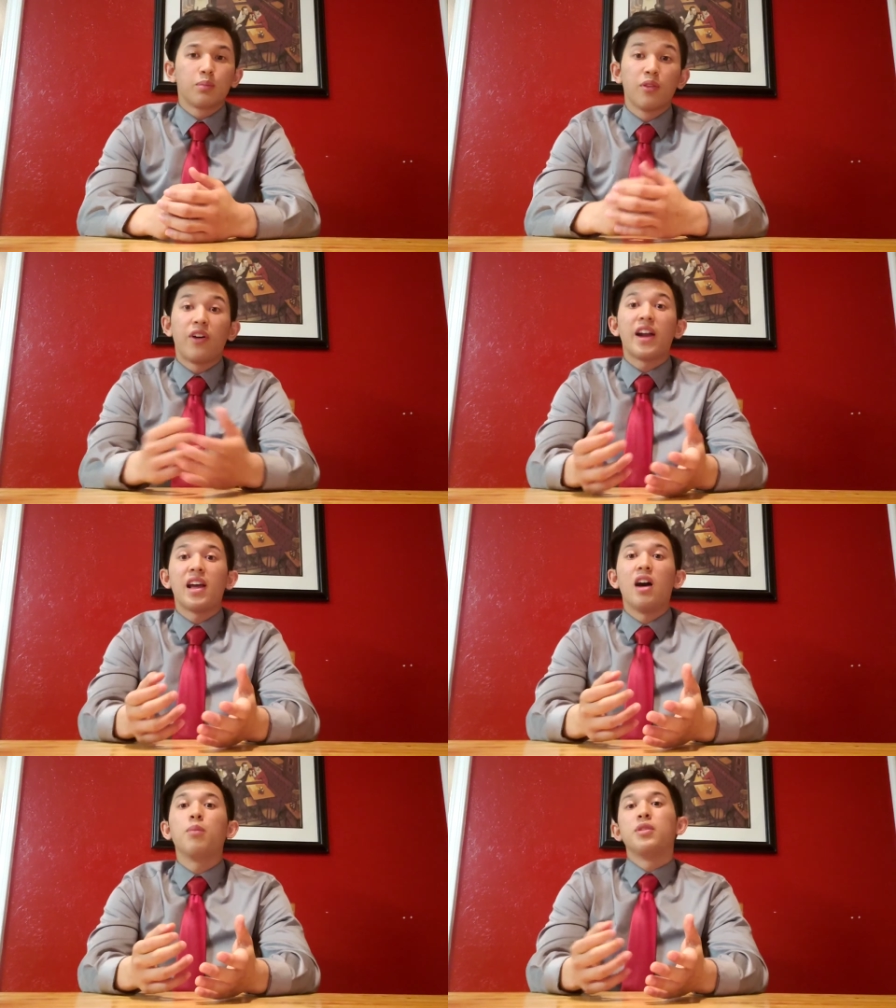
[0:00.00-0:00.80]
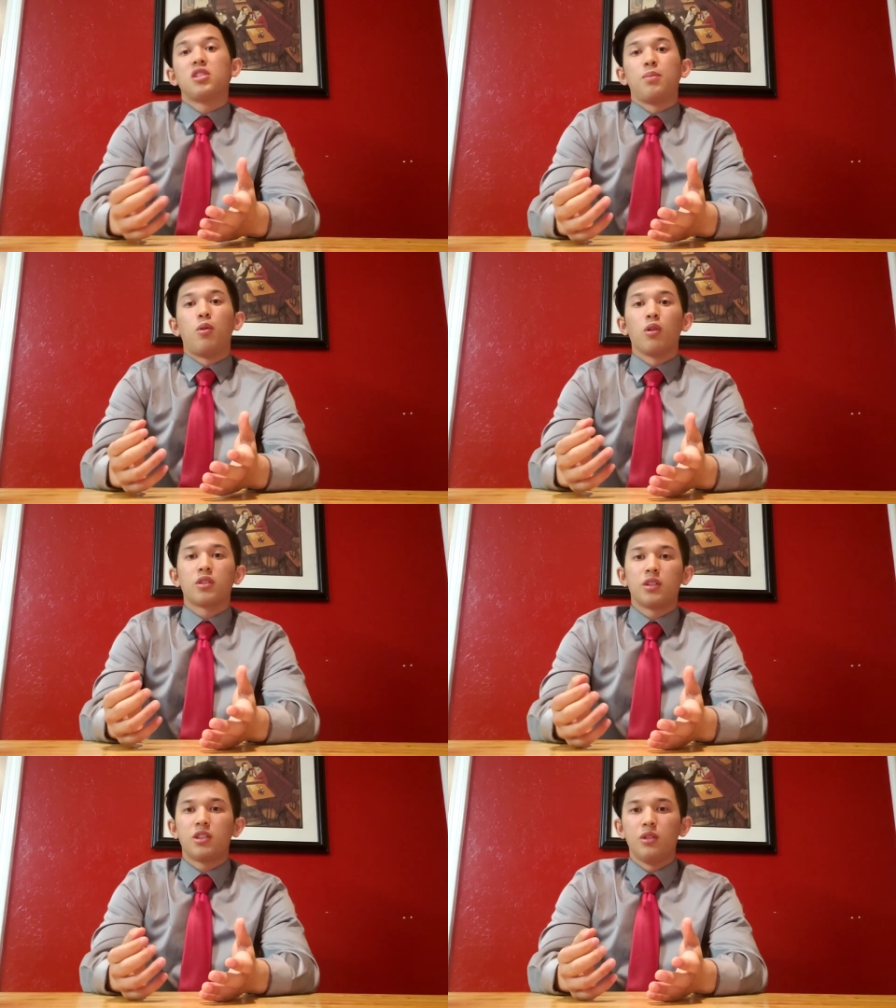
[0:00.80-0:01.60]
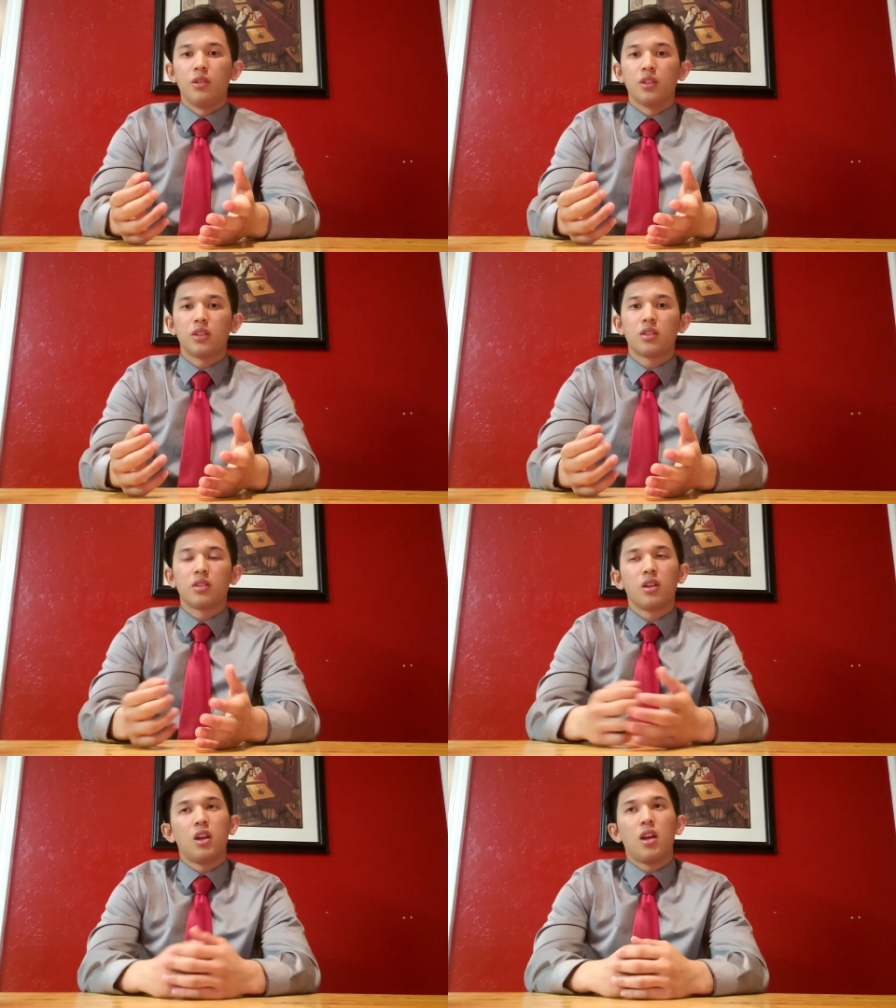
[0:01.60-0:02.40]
provide help and support to students.